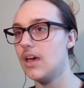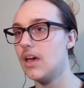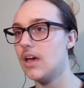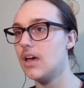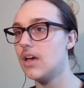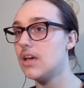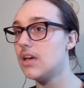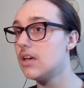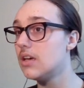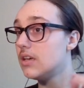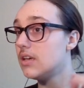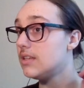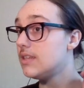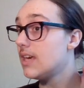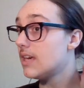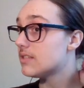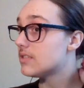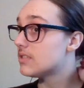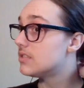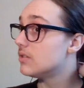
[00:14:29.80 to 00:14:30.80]

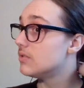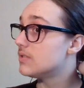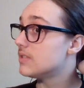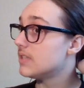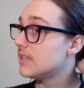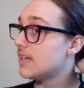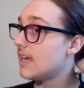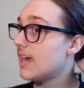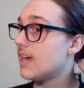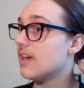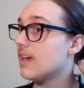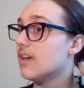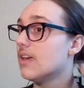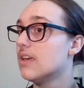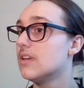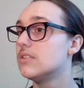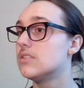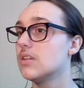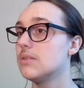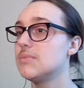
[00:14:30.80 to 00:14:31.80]
Yes, so Sunny K,
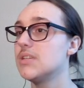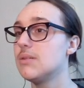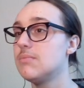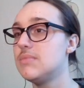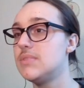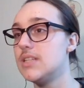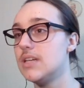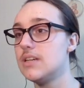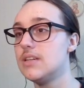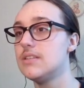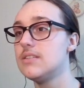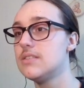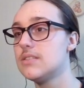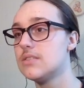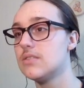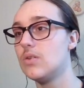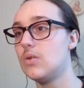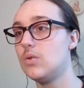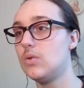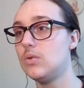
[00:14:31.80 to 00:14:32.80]
Tom
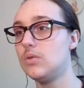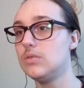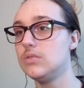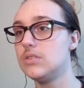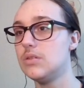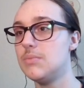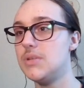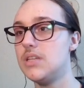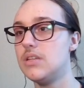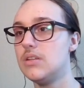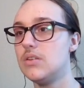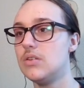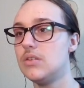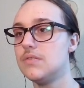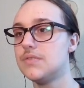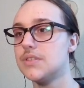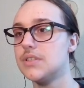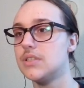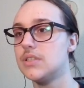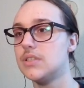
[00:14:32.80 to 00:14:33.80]
does hold dominion
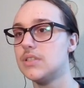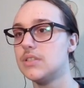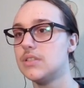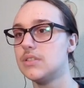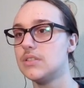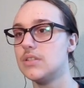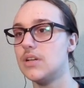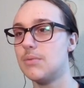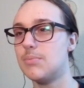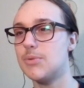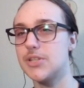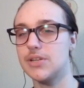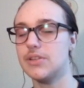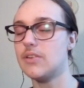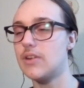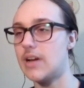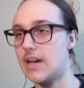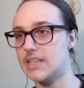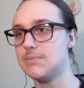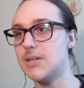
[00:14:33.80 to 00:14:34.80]
over a
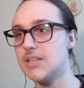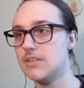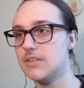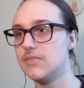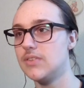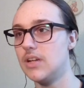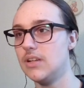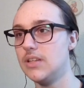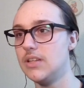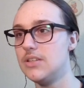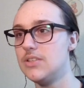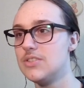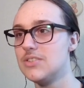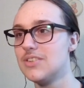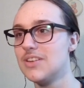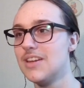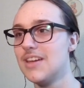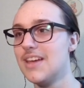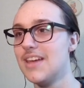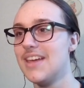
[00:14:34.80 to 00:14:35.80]
particular aspect of knowledge.
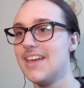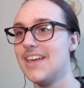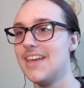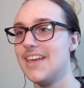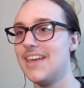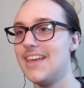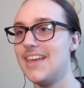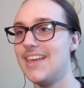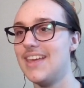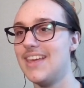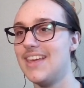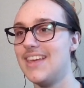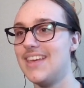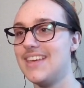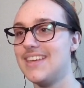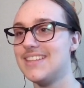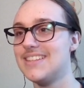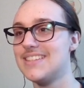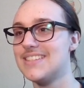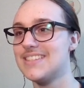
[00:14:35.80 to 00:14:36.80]

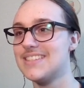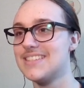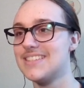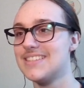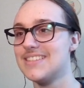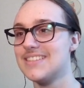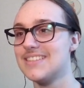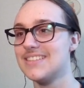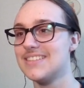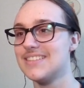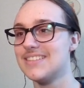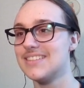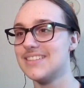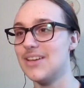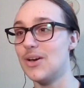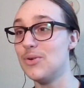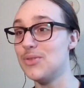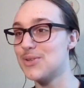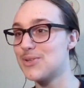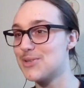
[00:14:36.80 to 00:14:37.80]
It's...
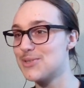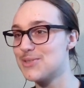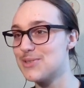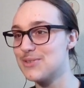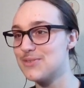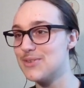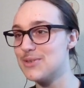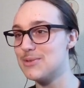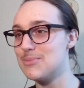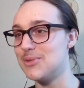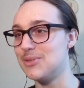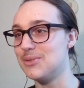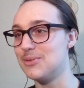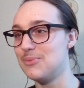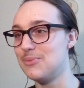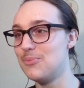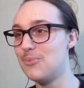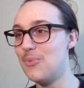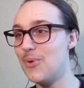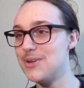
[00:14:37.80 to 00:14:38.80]
Oh, the cursor is visible.
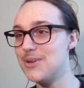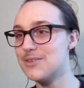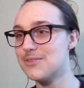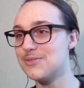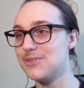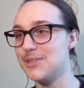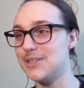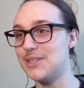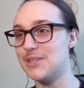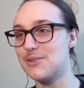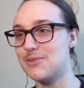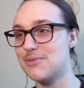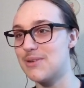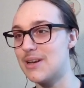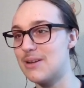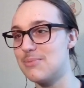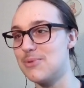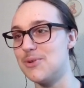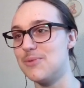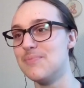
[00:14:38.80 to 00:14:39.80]
Wonderful,
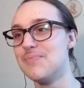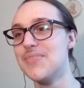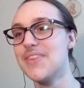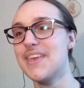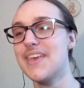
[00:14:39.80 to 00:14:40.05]
incredible.